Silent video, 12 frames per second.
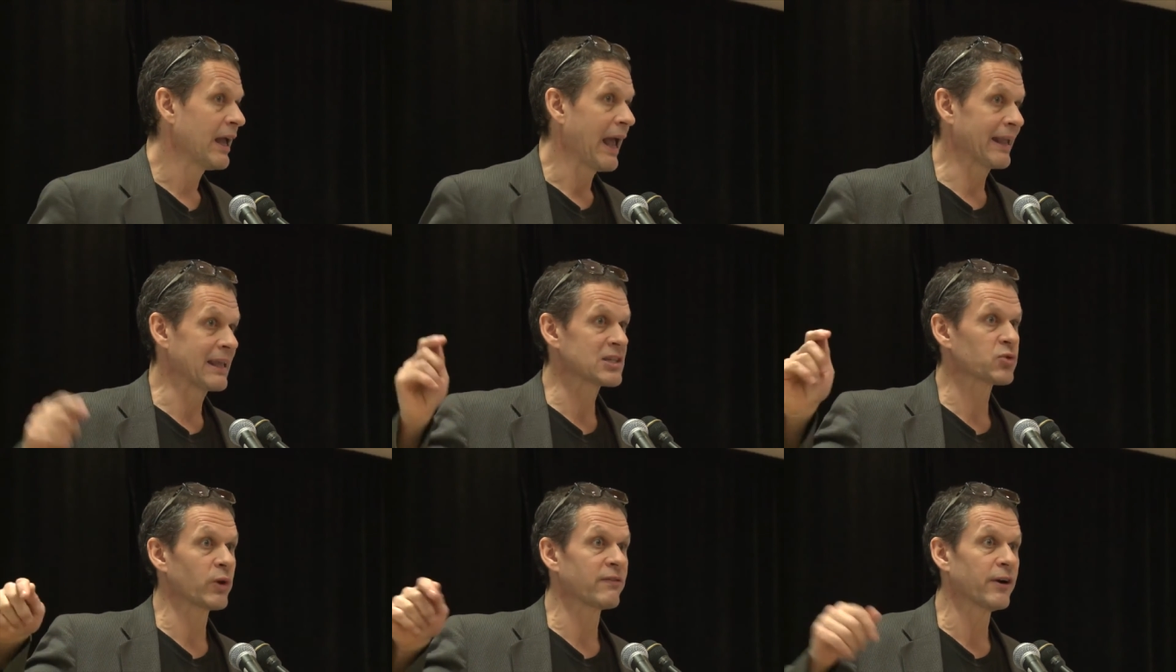And
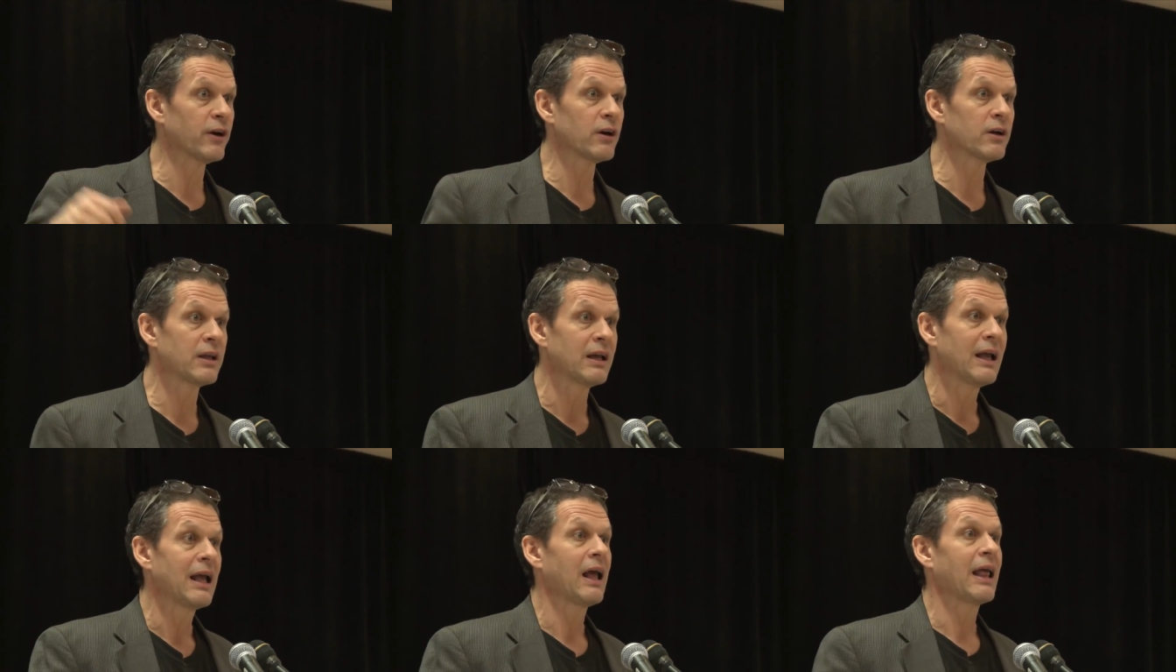as we've heard,
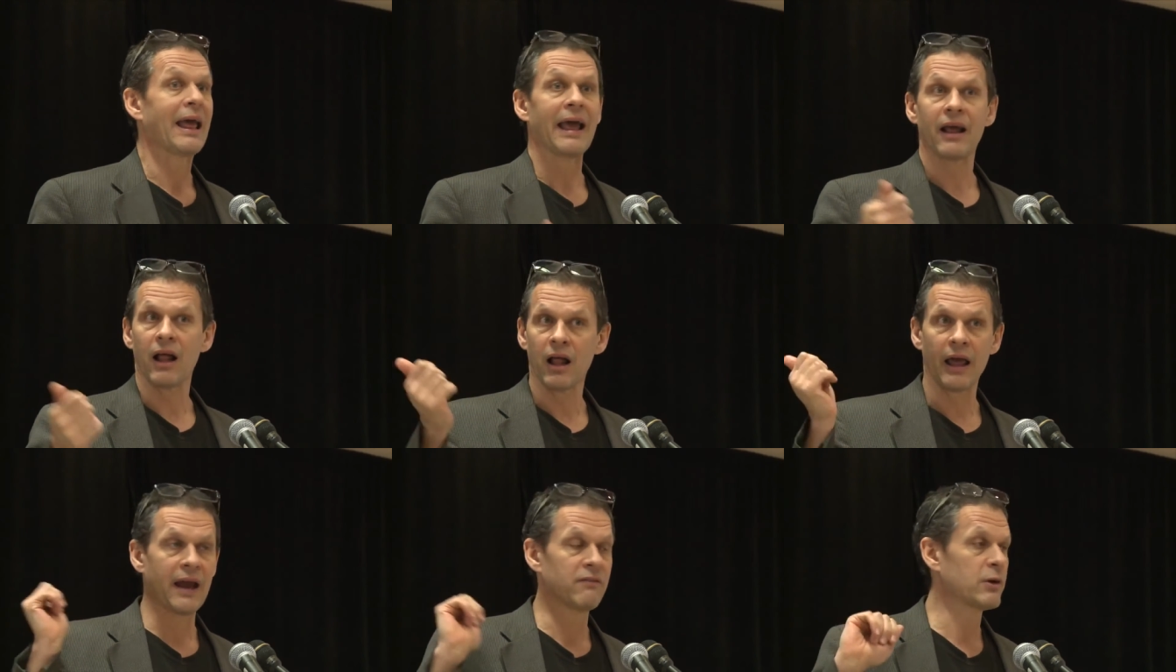
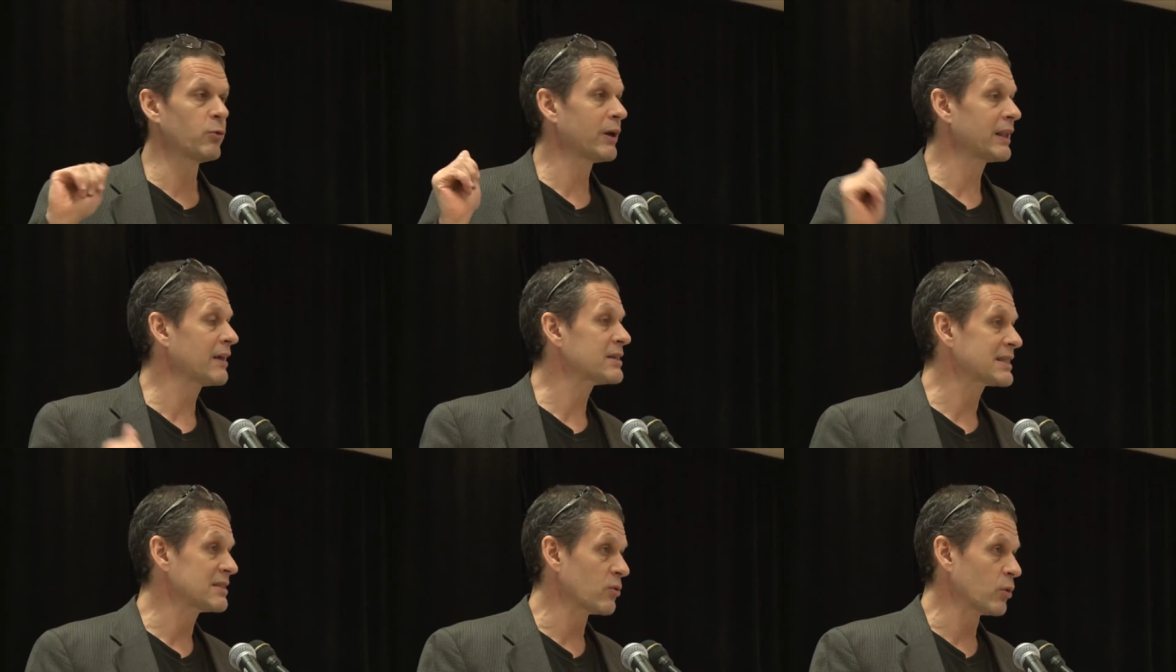everyone
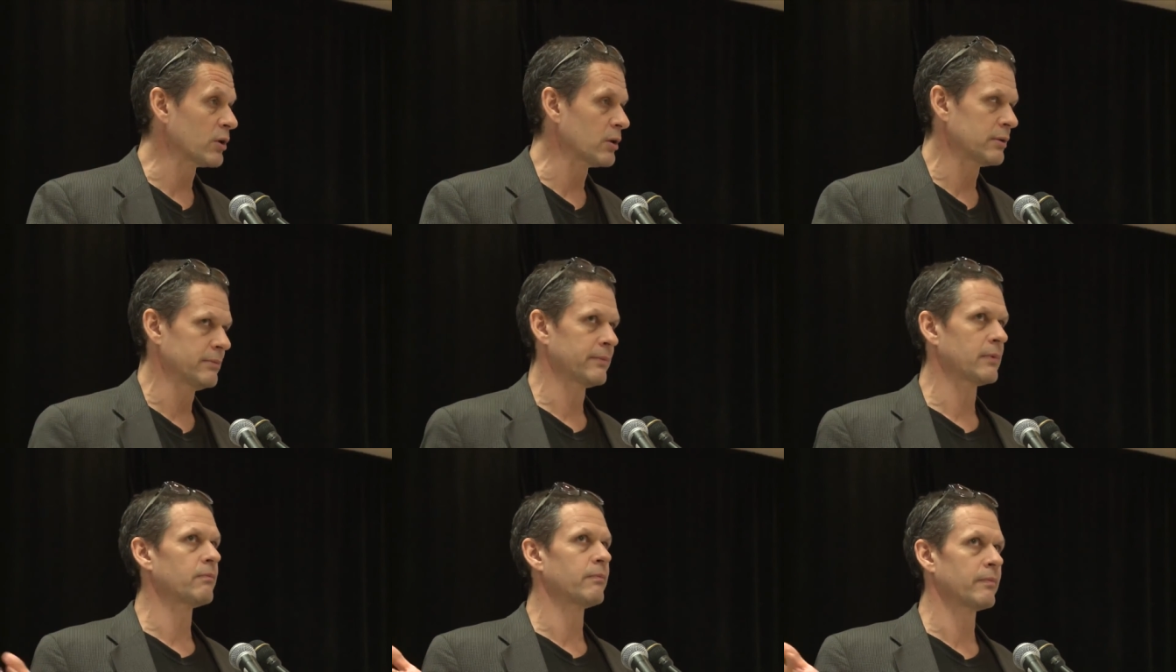else in the world,
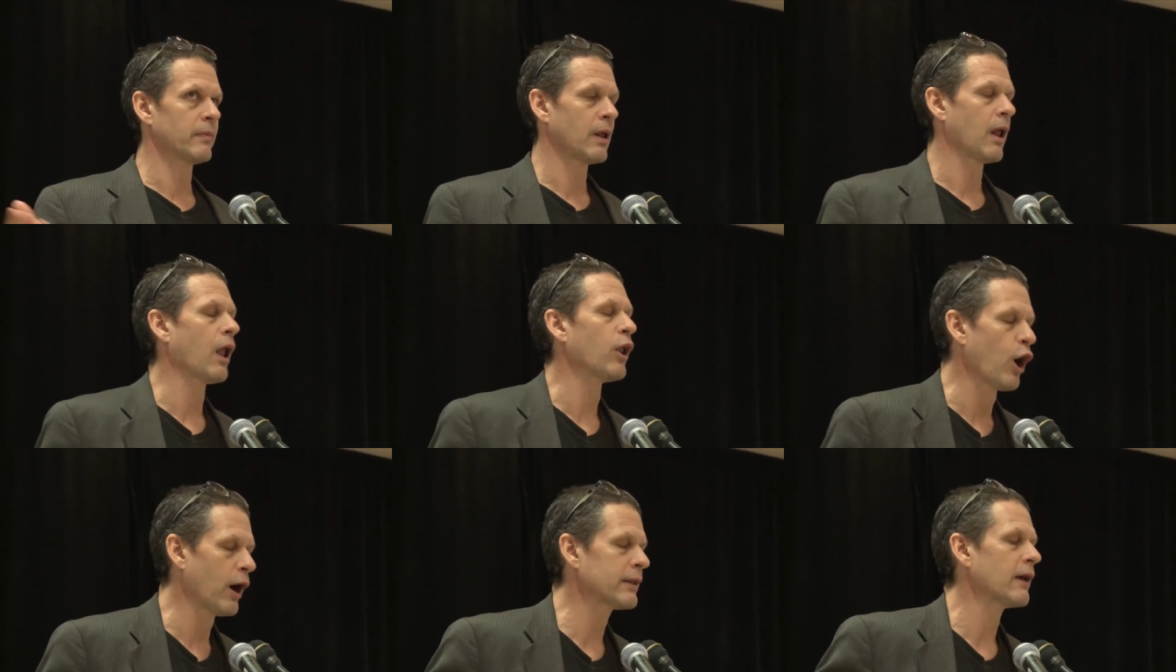a
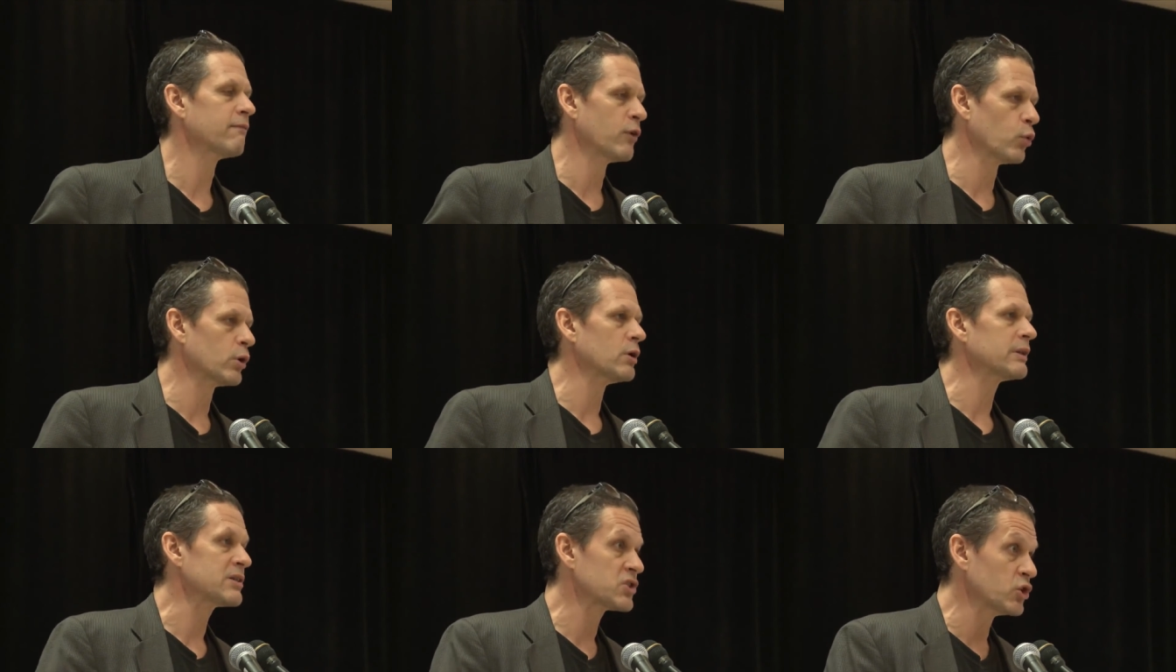lot of the
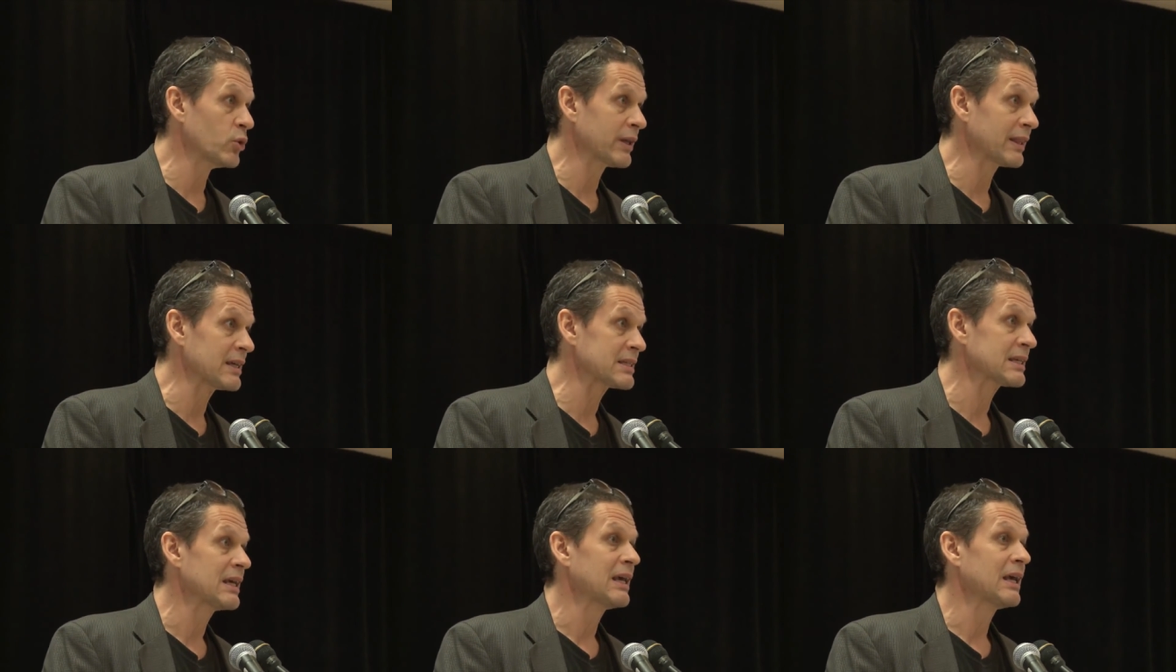world is doing
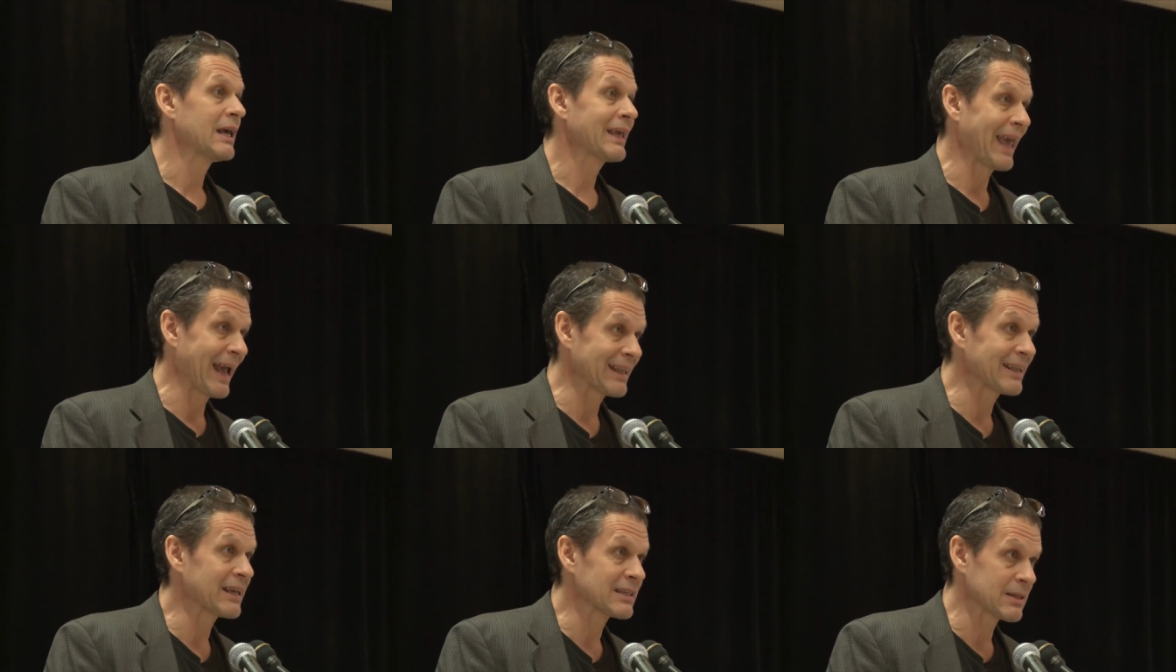this.
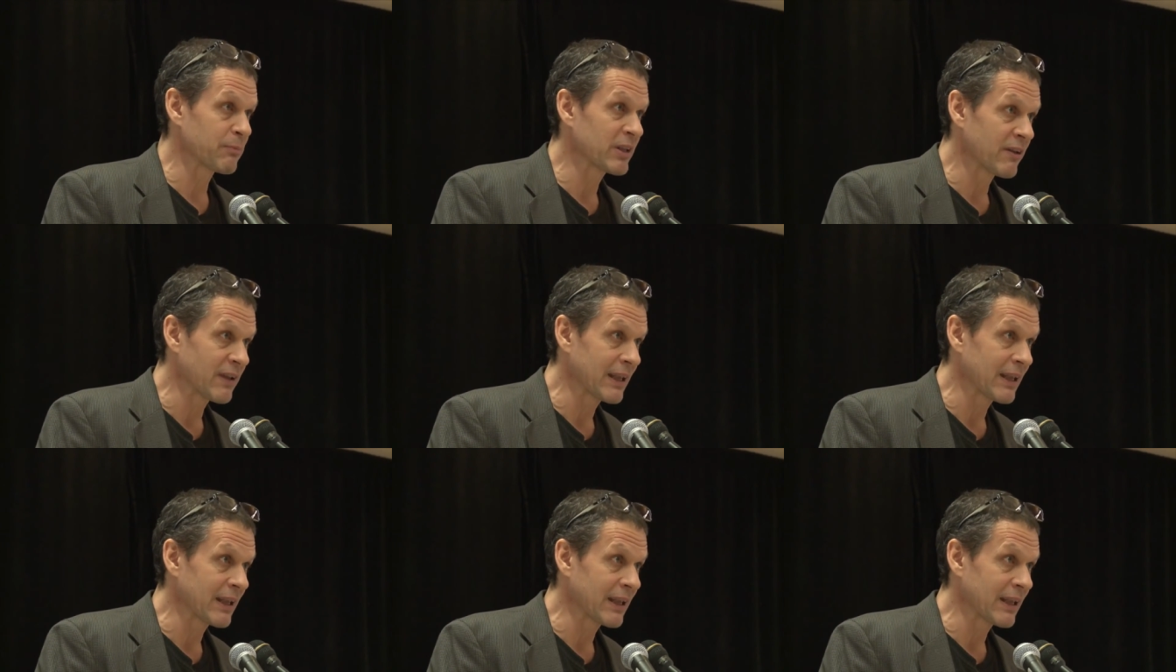Canada is a bit of a